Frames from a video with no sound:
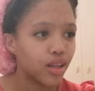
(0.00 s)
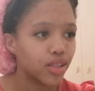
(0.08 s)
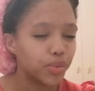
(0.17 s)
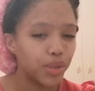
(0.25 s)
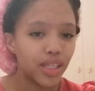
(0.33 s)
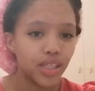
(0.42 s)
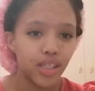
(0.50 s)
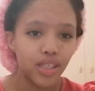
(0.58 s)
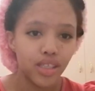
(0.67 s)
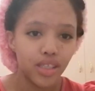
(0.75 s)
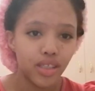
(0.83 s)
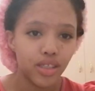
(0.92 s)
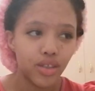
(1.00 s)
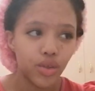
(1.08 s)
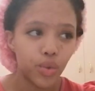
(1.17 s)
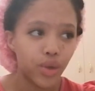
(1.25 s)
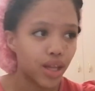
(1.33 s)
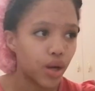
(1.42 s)
speak
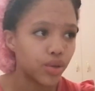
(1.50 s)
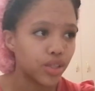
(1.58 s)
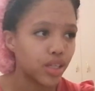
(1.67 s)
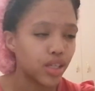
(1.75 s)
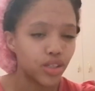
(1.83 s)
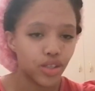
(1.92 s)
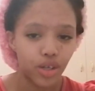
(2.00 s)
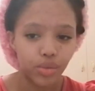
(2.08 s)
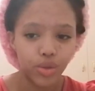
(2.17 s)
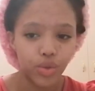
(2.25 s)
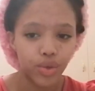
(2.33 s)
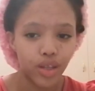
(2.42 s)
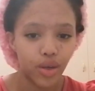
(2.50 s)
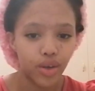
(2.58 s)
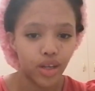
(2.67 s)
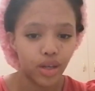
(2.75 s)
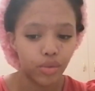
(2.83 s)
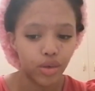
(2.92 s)
without any interruption, without
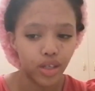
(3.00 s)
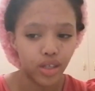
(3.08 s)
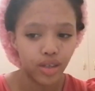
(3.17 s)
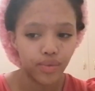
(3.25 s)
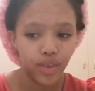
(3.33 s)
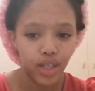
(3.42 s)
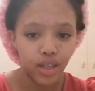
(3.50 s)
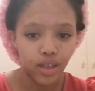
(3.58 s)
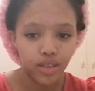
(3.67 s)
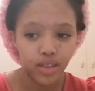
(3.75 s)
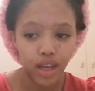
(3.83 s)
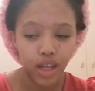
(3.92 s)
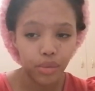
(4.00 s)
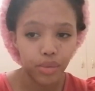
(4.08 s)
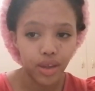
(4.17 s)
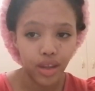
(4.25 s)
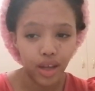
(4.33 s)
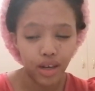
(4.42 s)
anybody telling
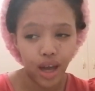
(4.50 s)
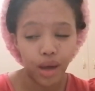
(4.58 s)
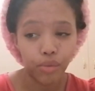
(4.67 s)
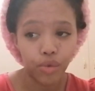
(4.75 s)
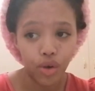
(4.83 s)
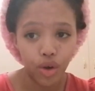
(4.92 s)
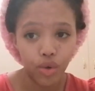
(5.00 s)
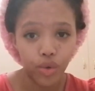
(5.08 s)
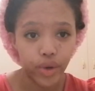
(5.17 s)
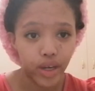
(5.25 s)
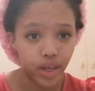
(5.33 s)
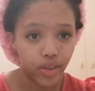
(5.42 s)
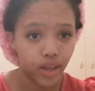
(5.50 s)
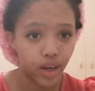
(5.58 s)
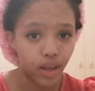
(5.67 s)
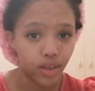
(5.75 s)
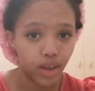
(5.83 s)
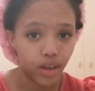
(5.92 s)
me that I'm wrong or anything
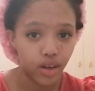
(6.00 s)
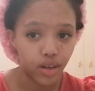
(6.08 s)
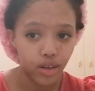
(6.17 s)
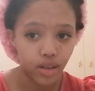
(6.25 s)
like that.